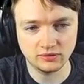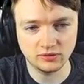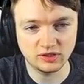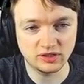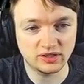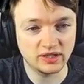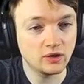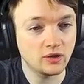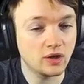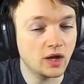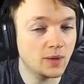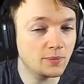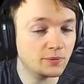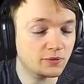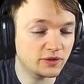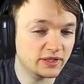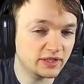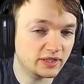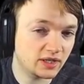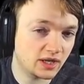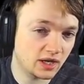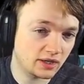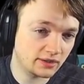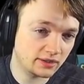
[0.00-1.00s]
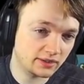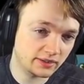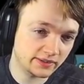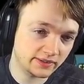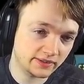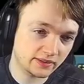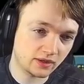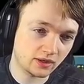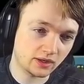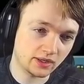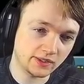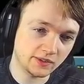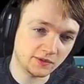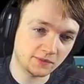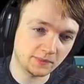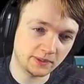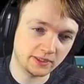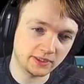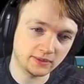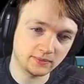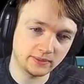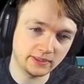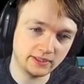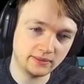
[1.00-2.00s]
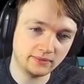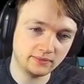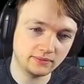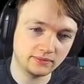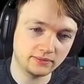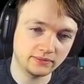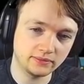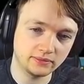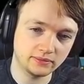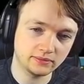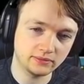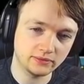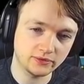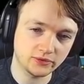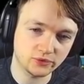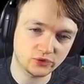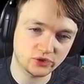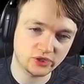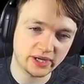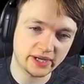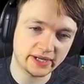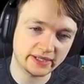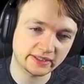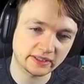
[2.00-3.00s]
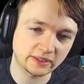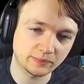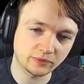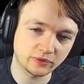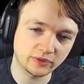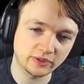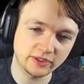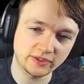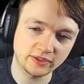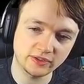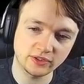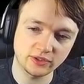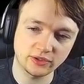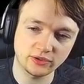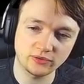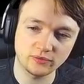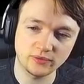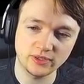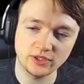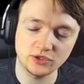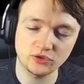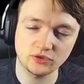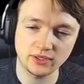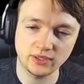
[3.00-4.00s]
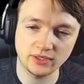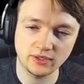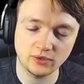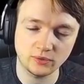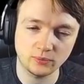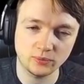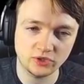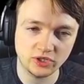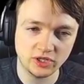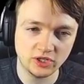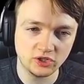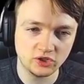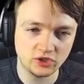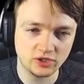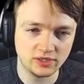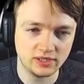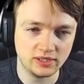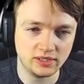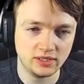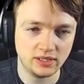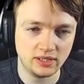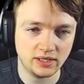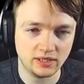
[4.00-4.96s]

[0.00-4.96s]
You can now upgrade colorless cards, by the way. So Jax upgrades to 3 strength, which actually